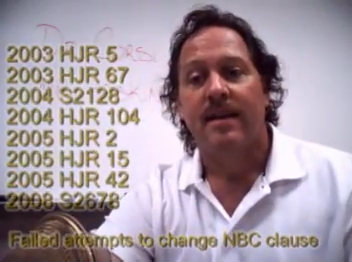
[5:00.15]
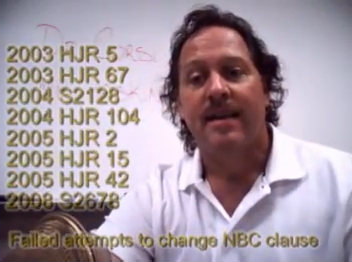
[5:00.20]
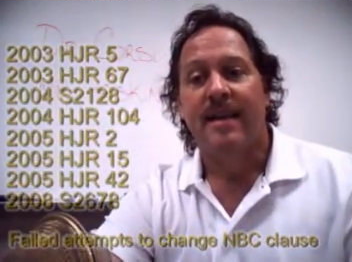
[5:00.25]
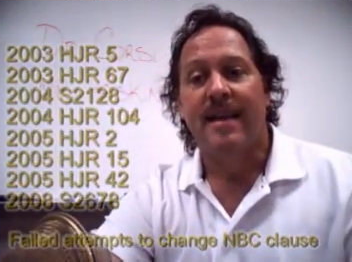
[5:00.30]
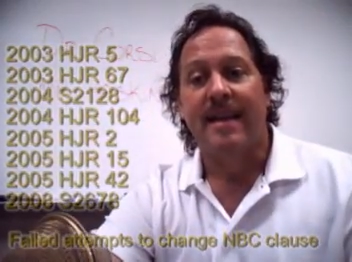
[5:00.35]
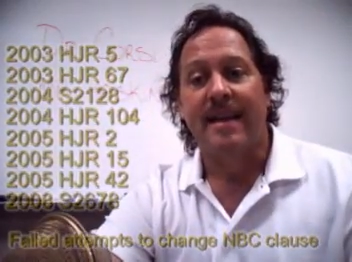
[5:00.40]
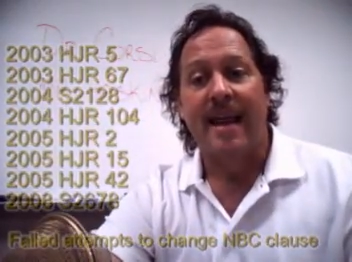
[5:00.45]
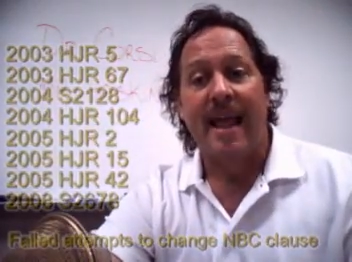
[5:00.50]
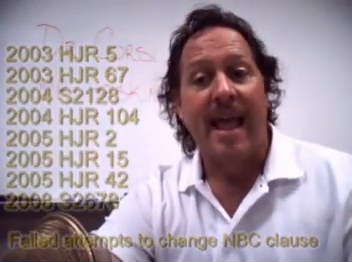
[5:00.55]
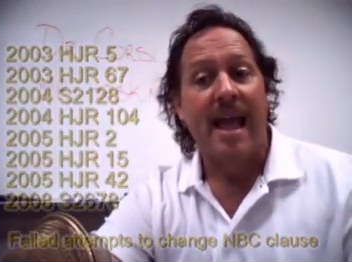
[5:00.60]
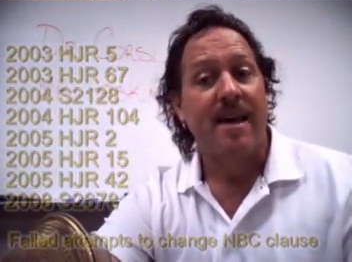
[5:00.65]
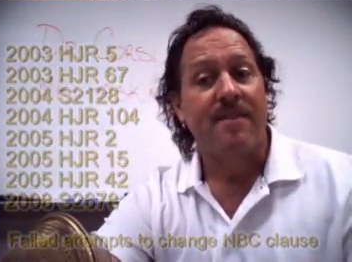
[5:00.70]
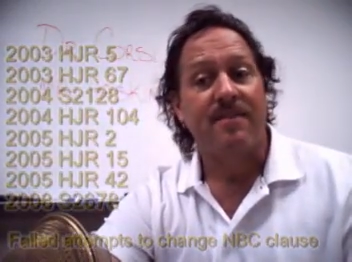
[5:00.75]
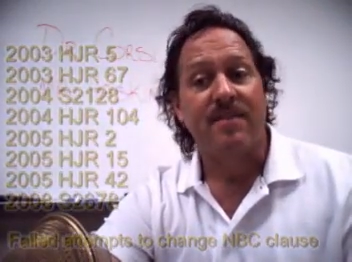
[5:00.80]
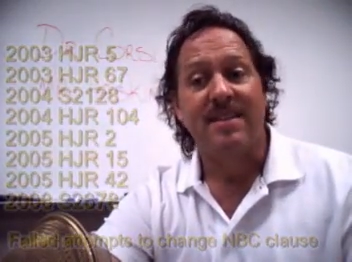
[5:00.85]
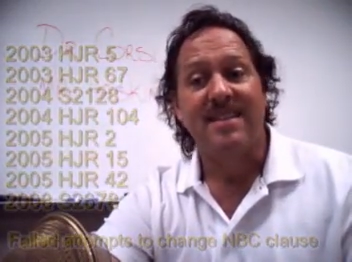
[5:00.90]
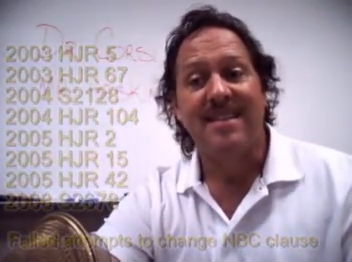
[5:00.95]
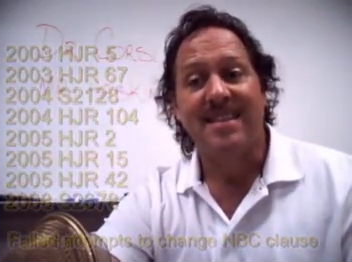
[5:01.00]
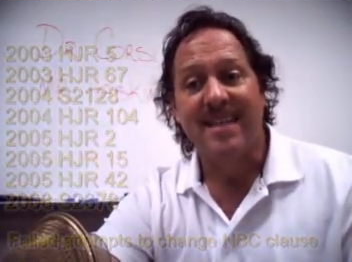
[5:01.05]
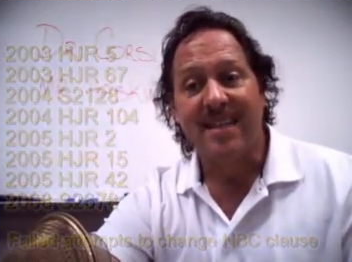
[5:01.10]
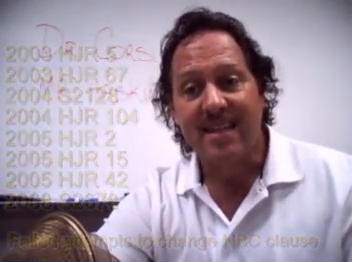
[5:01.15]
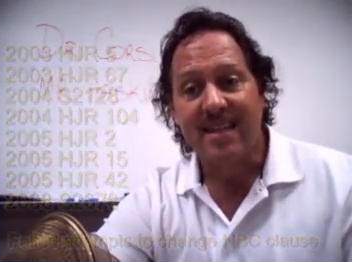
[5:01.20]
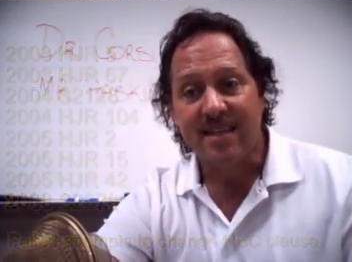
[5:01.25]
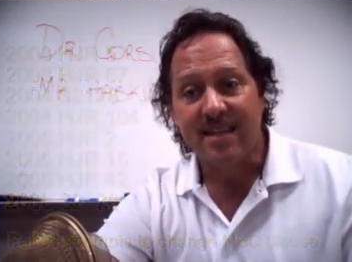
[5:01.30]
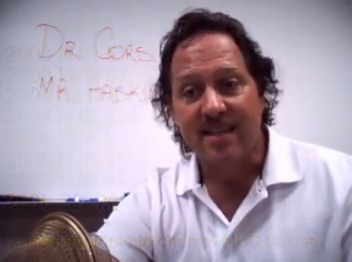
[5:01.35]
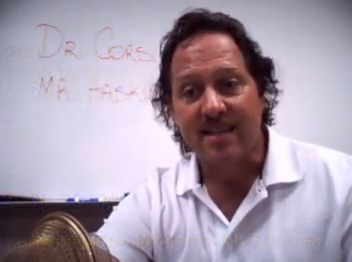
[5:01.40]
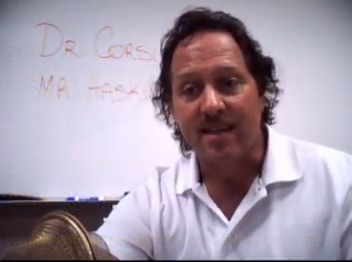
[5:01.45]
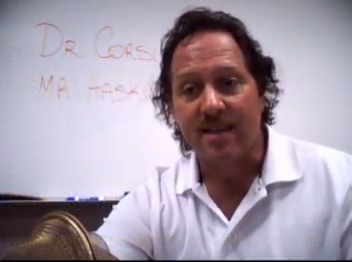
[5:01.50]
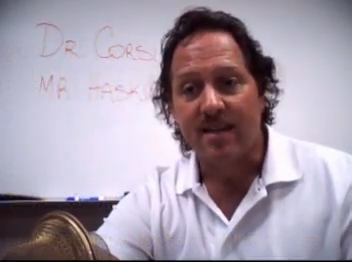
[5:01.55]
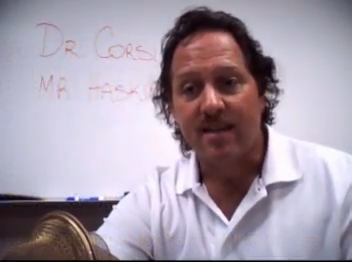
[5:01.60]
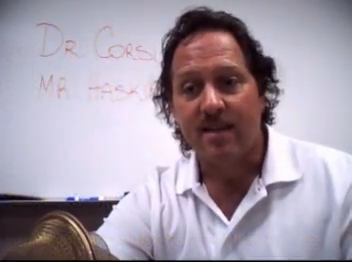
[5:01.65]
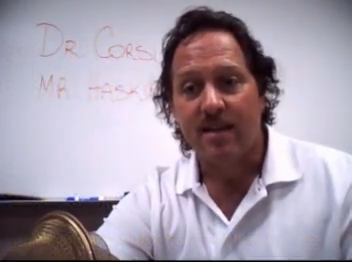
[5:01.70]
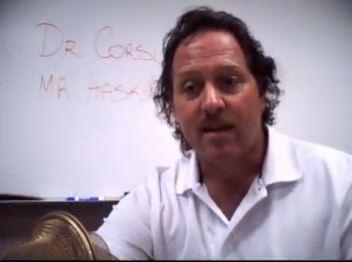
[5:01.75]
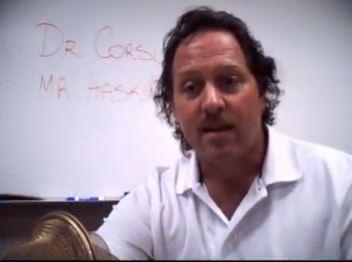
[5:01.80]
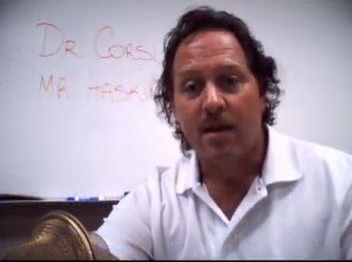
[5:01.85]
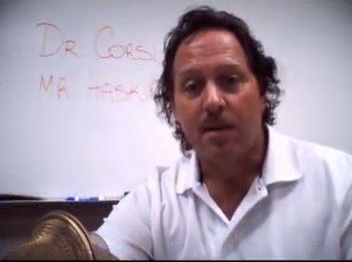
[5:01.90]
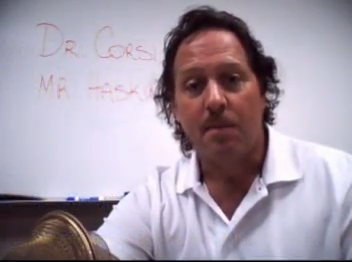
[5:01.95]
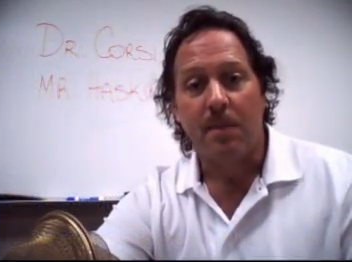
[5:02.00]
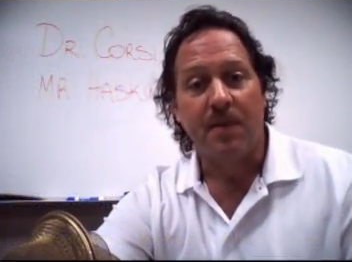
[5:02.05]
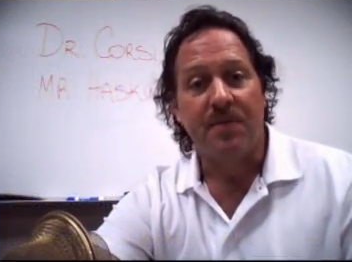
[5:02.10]
can have a citizen,
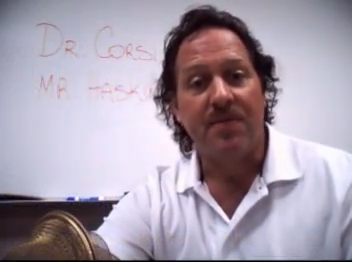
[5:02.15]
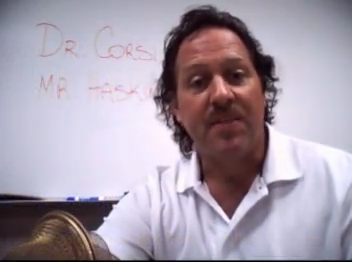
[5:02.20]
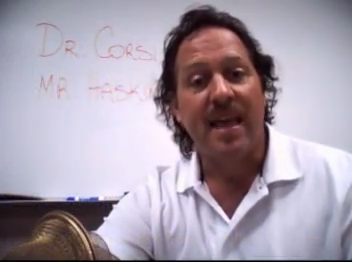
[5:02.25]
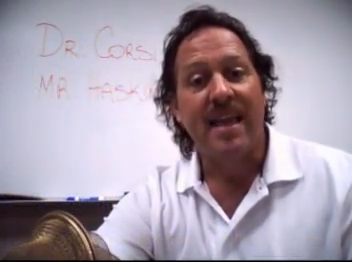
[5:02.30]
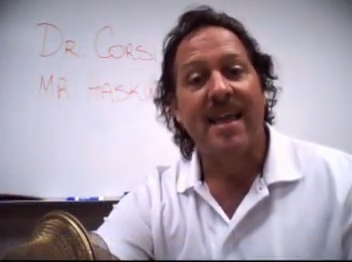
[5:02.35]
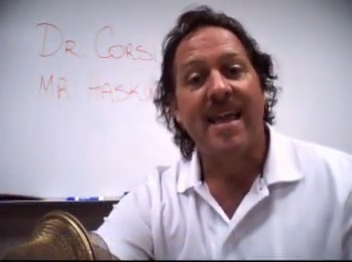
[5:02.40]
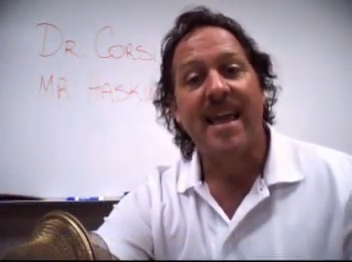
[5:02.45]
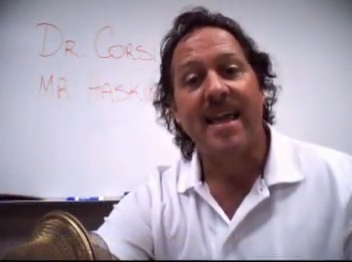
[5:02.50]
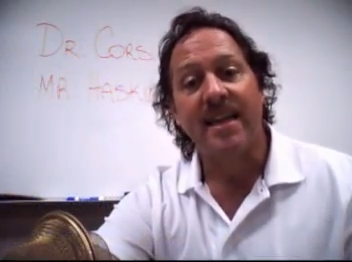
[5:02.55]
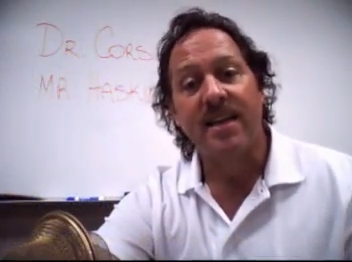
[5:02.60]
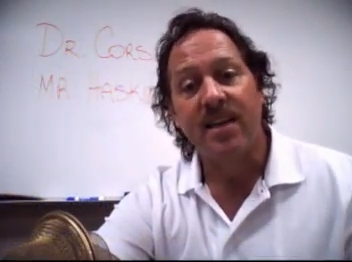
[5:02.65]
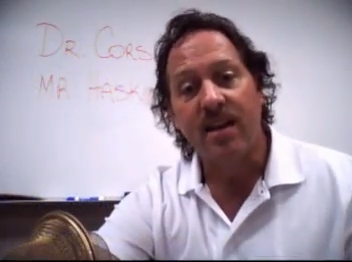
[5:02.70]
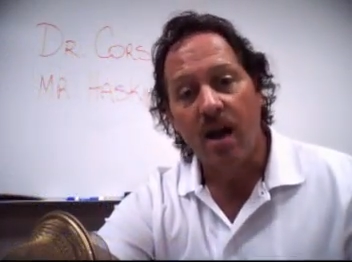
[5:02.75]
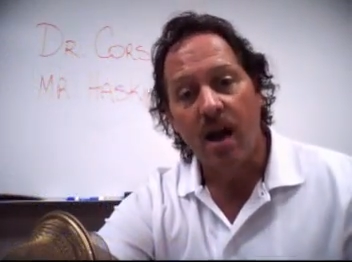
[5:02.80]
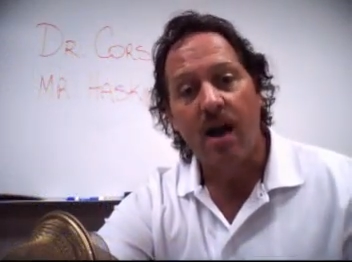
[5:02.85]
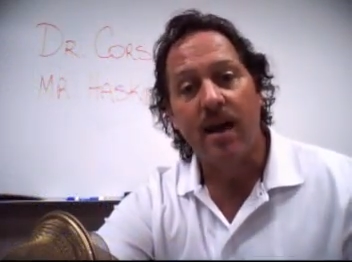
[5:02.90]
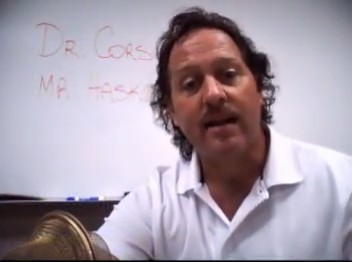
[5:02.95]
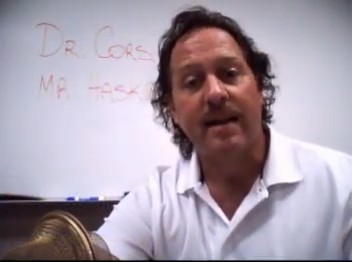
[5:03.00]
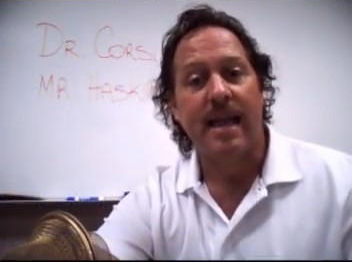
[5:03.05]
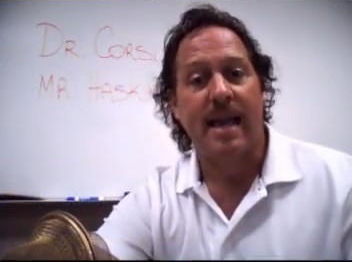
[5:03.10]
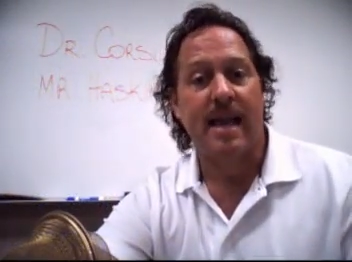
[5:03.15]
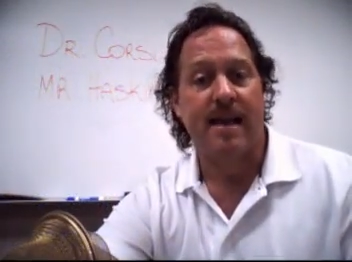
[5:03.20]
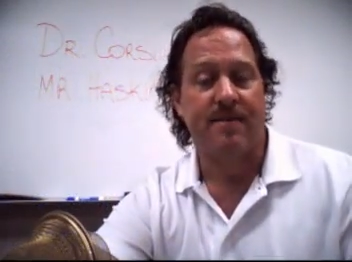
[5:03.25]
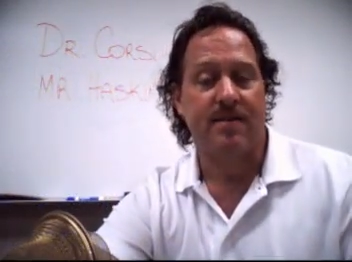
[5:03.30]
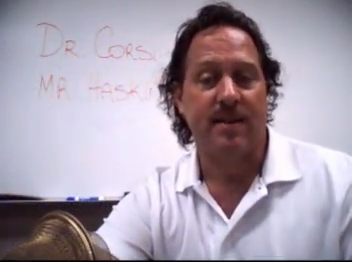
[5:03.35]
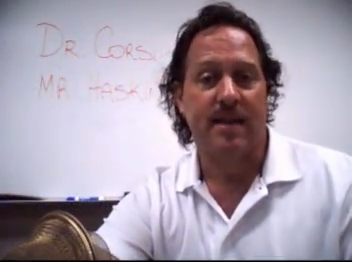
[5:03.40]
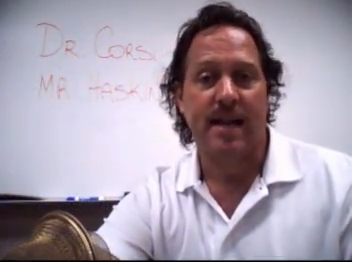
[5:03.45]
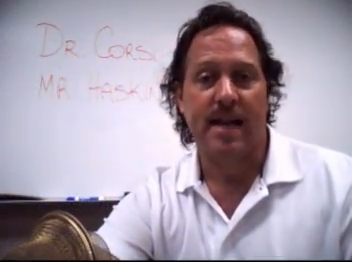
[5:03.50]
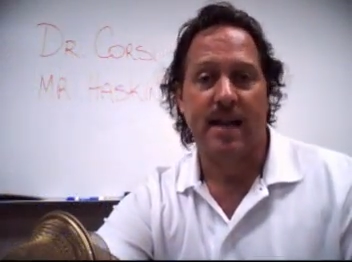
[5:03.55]
but they cannot have a